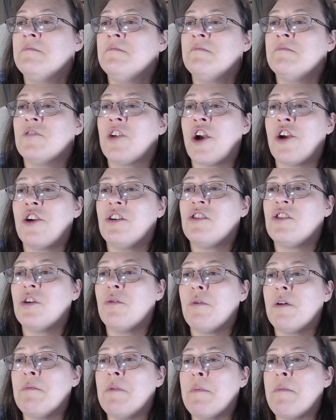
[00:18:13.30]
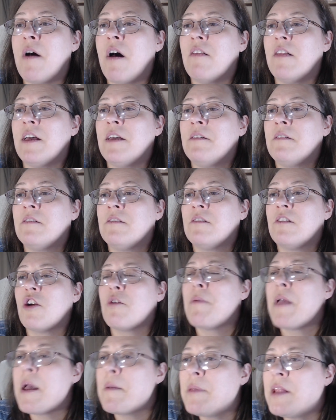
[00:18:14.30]
Are you still with me, Paula? Or
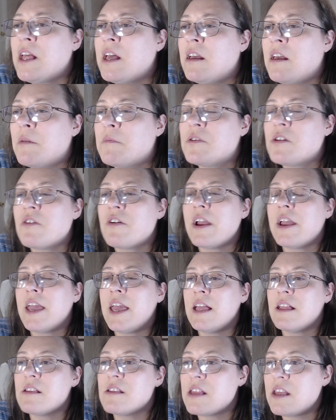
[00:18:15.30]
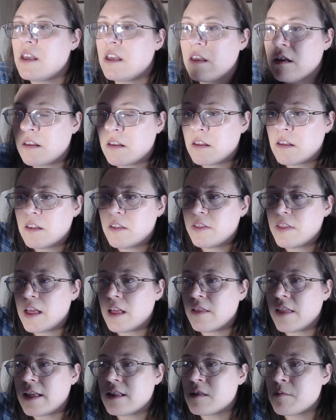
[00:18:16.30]
Pamela? I'm sorry, I can't see the
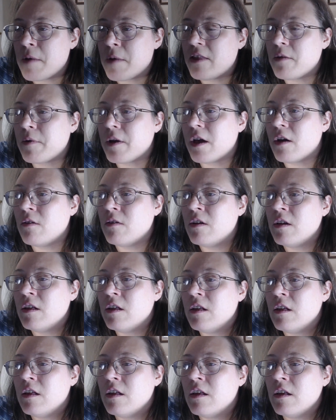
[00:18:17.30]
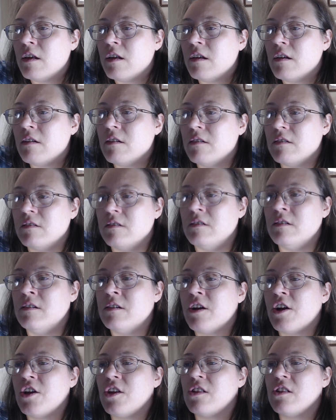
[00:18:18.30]
lights in my... There we go.
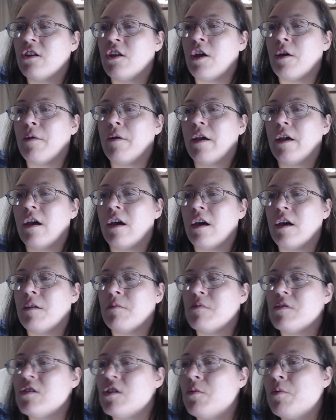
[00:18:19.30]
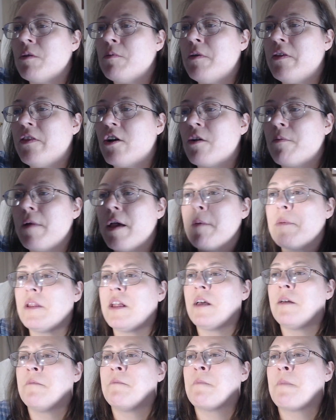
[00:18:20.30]
Are you still with me there,
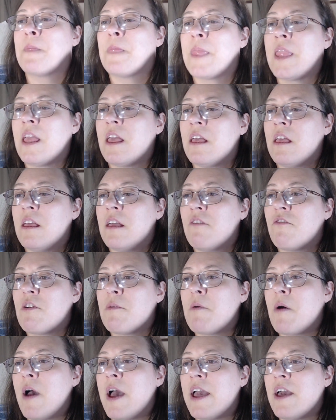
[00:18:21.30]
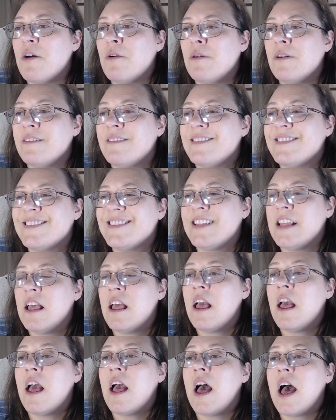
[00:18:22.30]
Pamela? From Ohio?
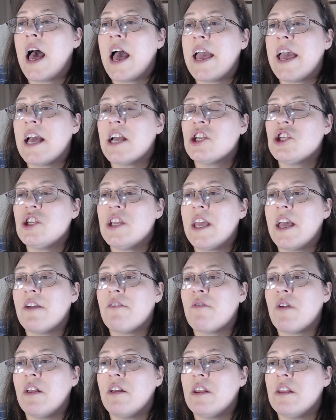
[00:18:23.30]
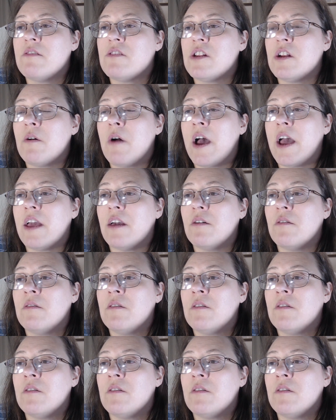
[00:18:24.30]
I actually have relatives in Ohio.